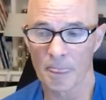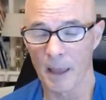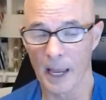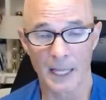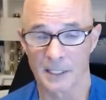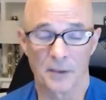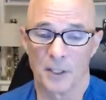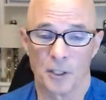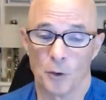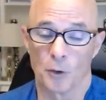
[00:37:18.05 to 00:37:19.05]
That has nothing
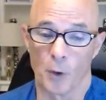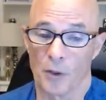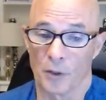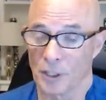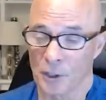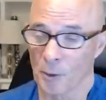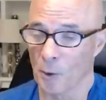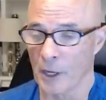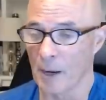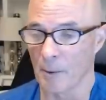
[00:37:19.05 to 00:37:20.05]
to do with whether it's a
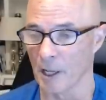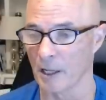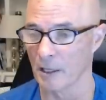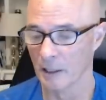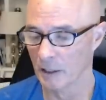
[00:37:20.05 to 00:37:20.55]
turbo cam or not.